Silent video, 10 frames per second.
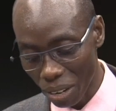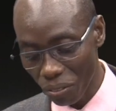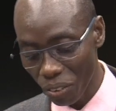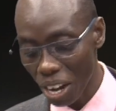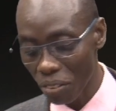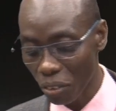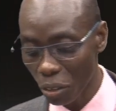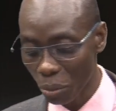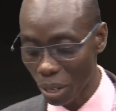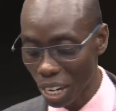far
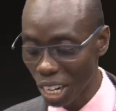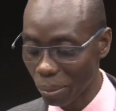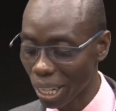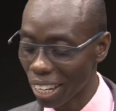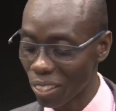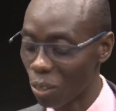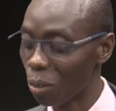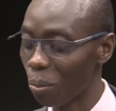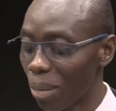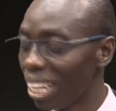from harbor
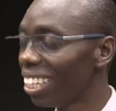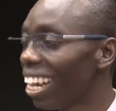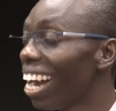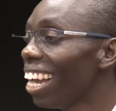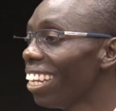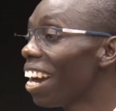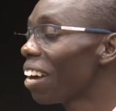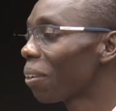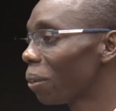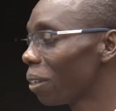you may guide
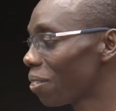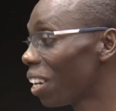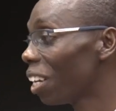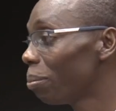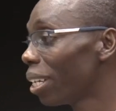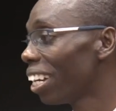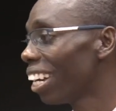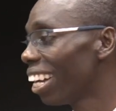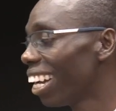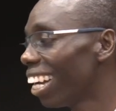across the
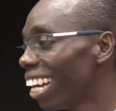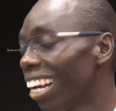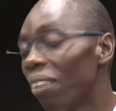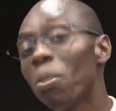bar.